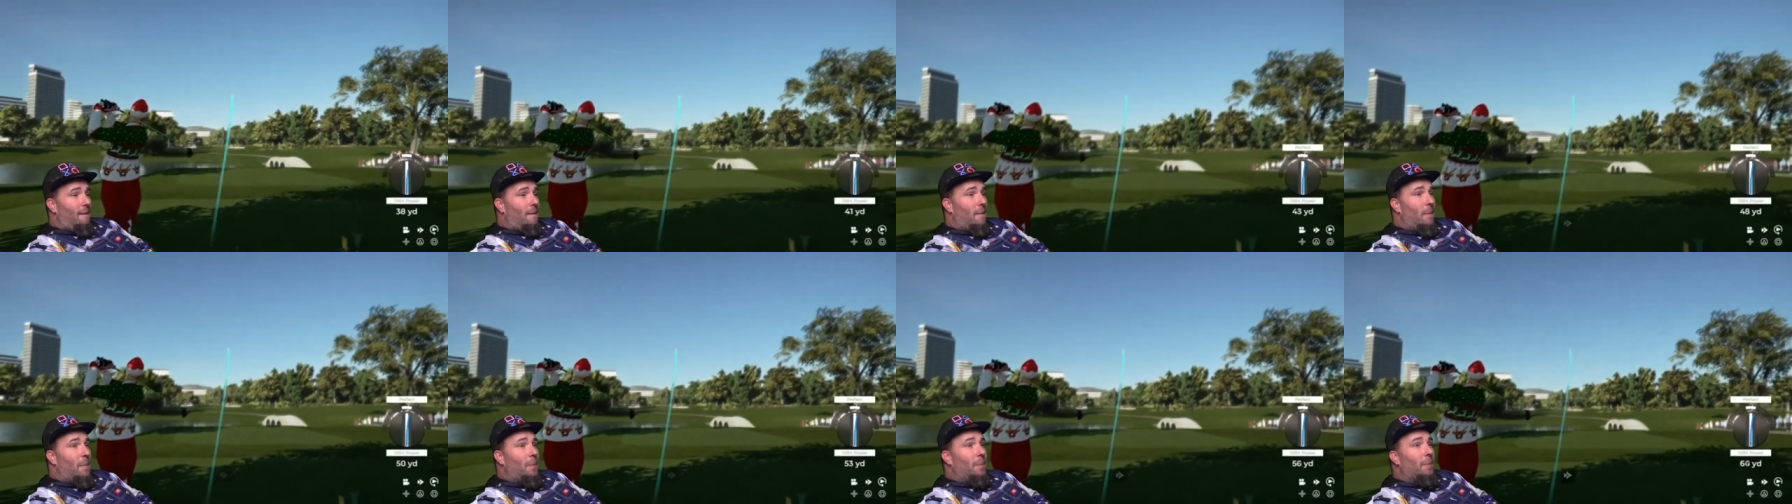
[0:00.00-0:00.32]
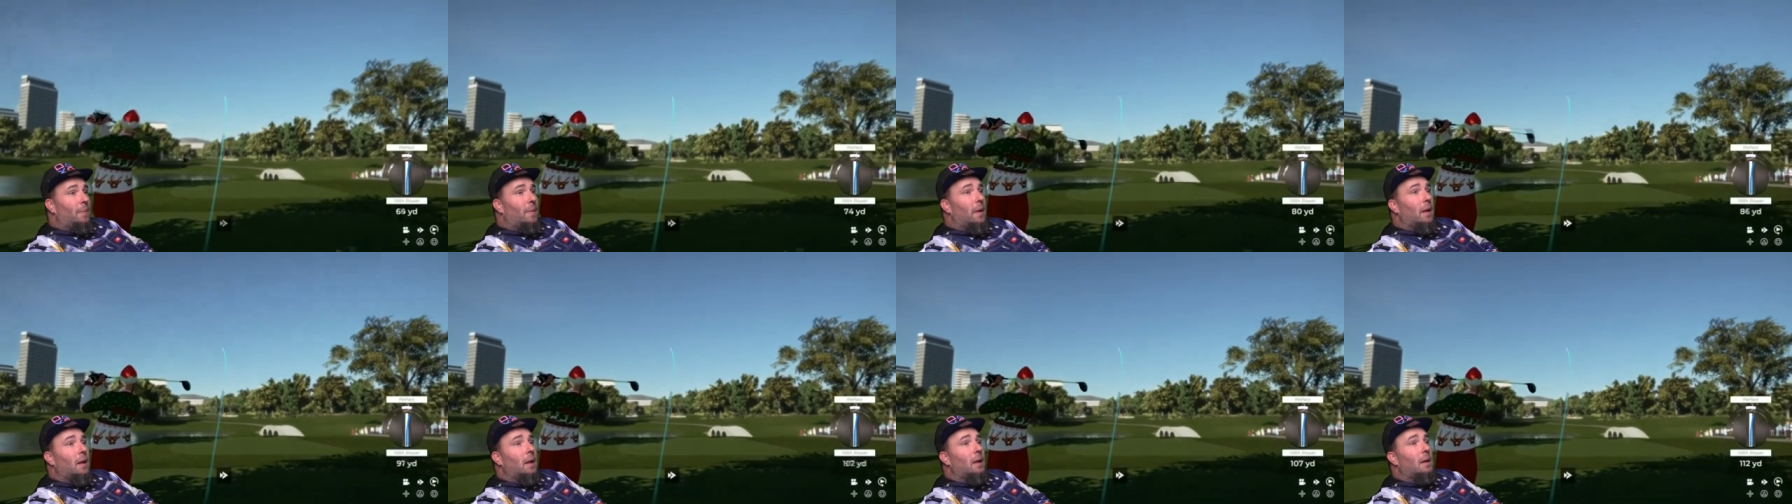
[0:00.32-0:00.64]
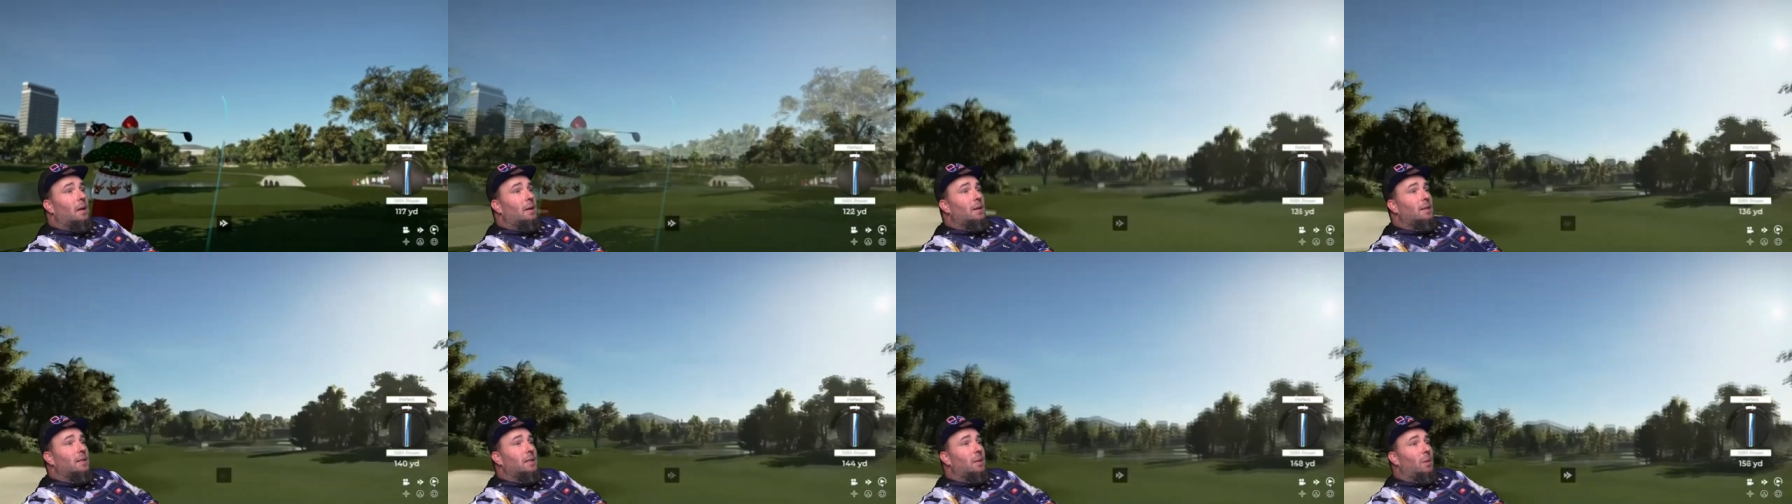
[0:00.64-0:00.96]
That was
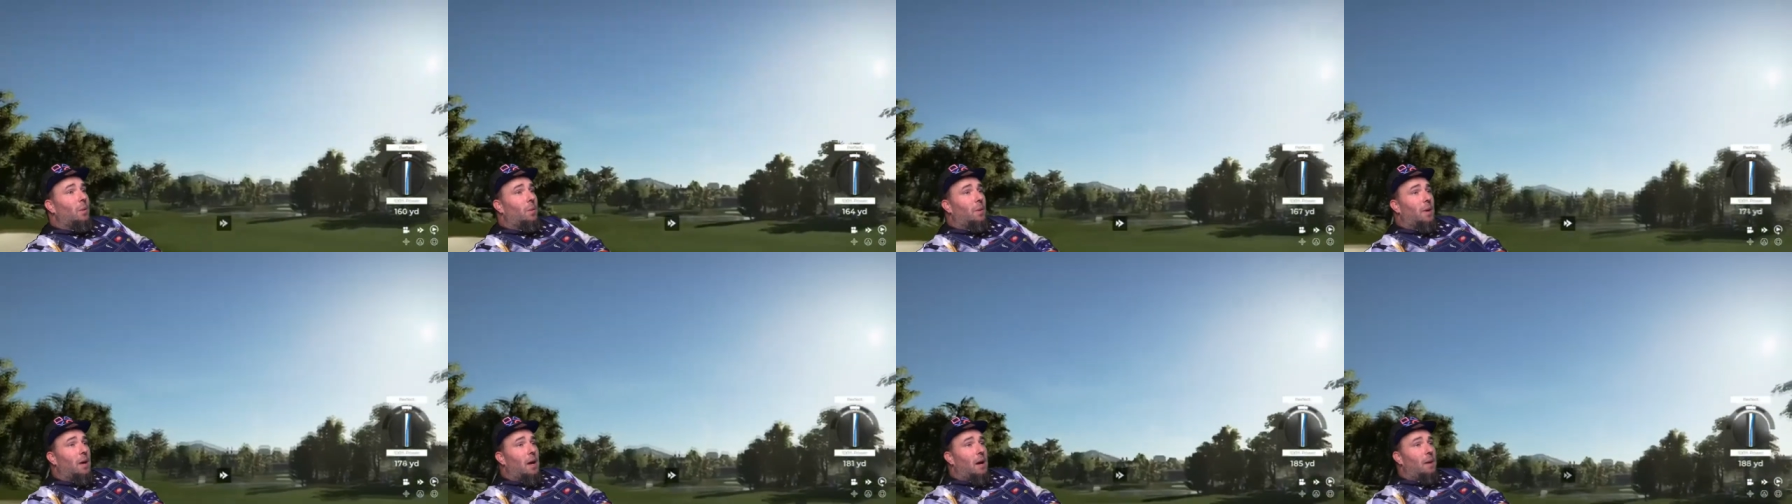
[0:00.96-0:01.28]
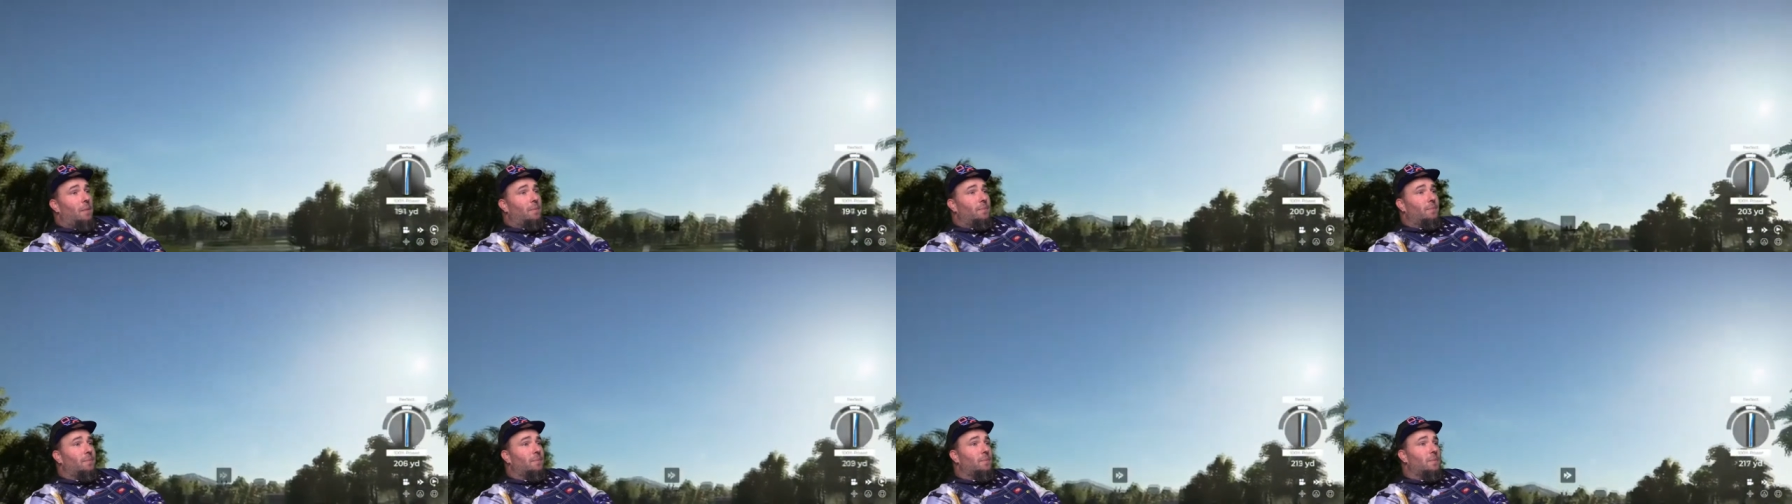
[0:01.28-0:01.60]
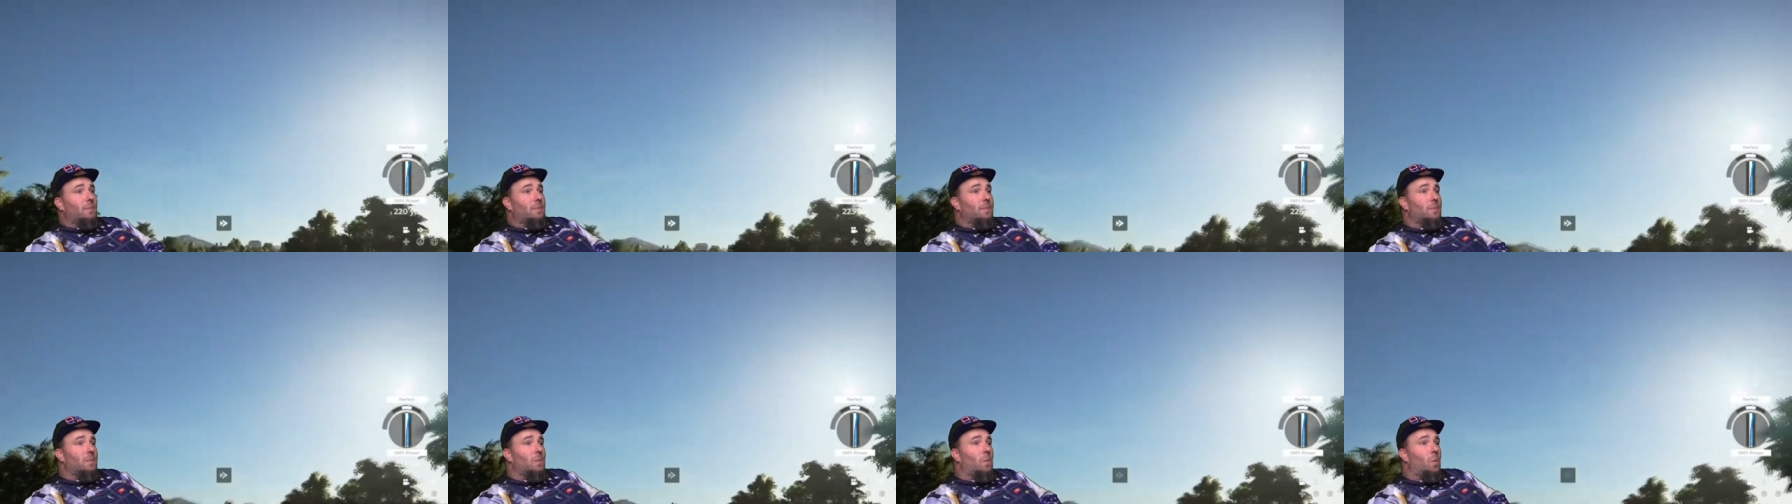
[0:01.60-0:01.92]
see what we
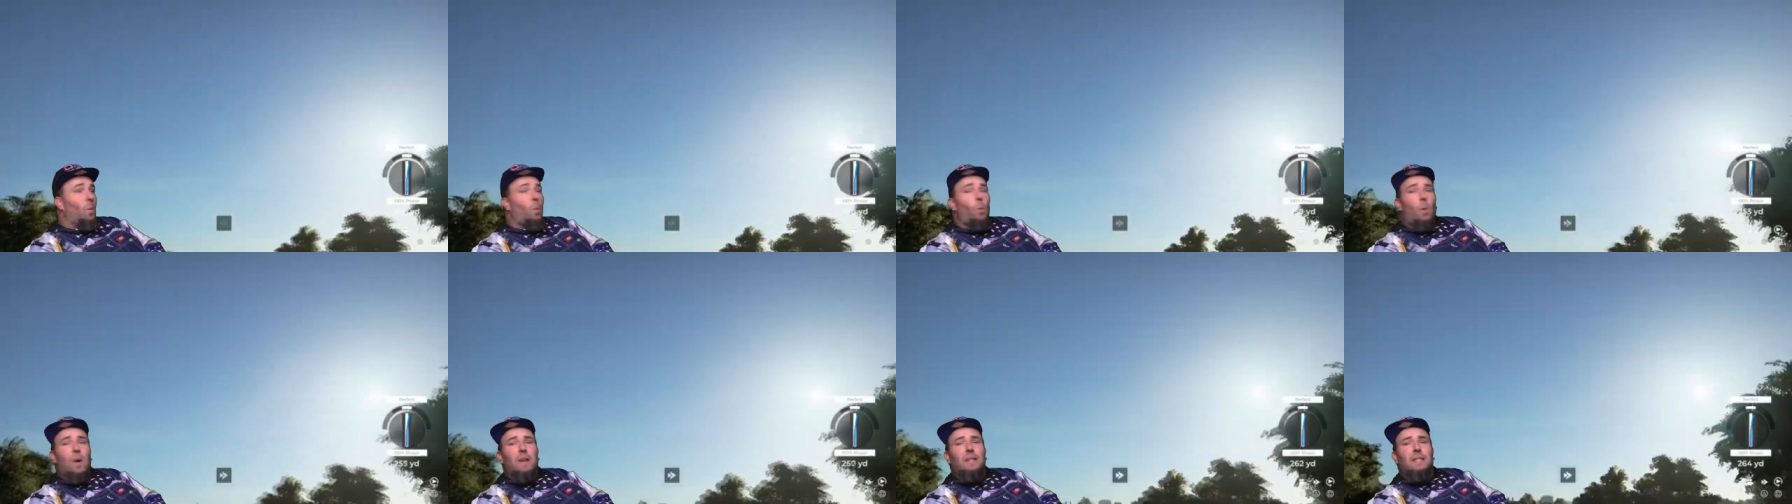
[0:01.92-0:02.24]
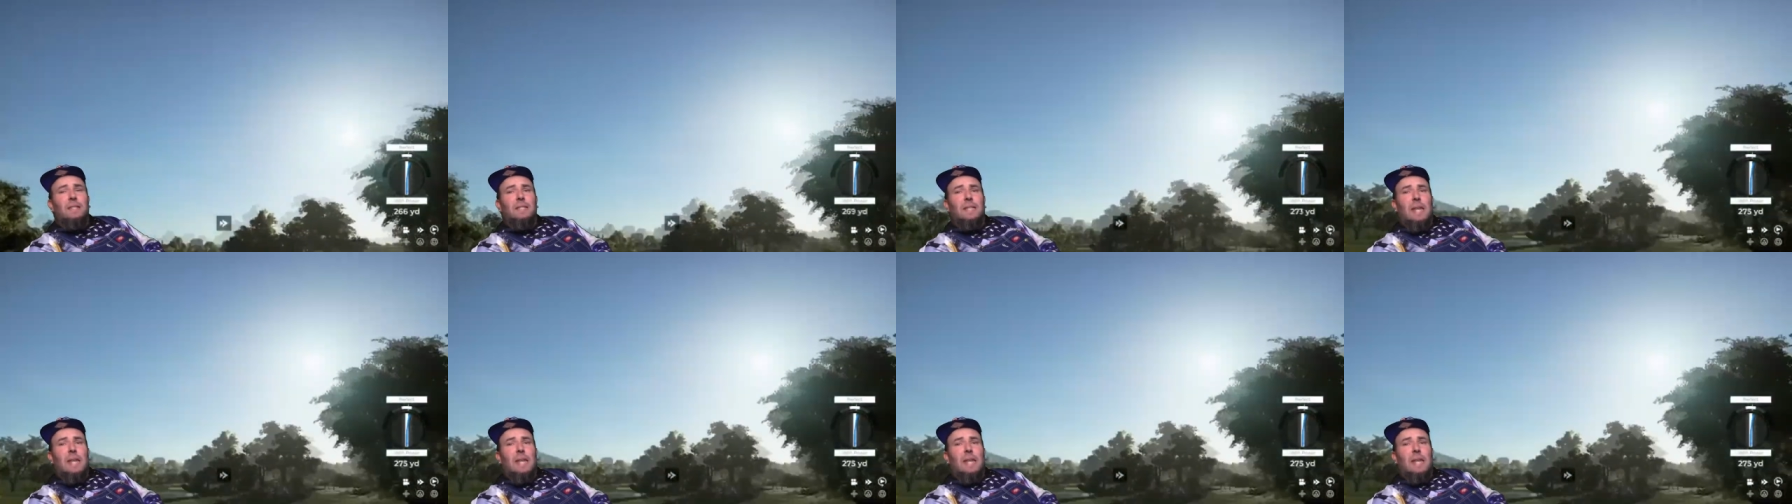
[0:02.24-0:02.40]
got. Wasting good.